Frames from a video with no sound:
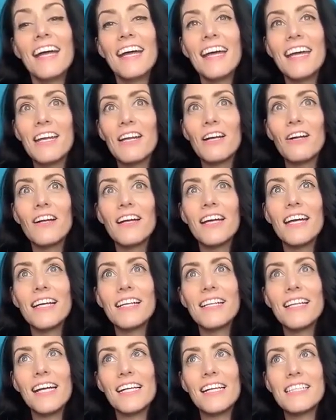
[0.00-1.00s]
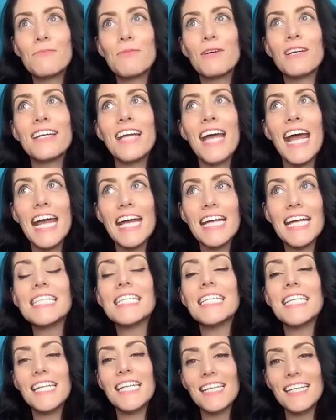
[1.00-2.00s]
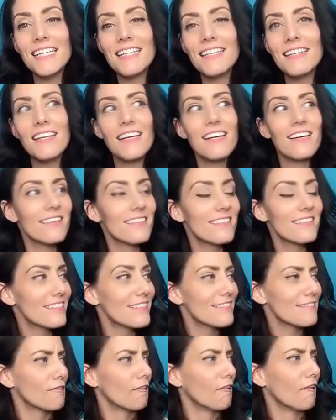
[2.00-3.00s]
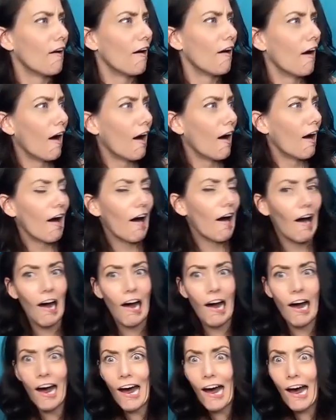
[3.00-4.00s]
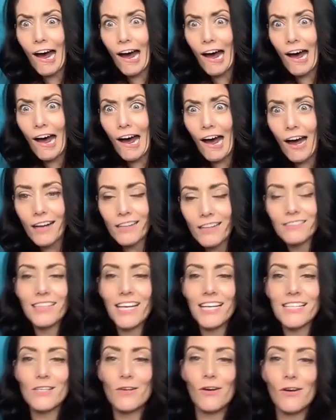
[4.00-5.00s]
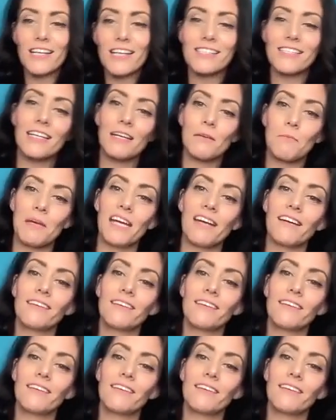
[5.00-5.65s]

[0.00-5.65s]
It'll, it, it's been eighteen years. Ah, that's crazy to me.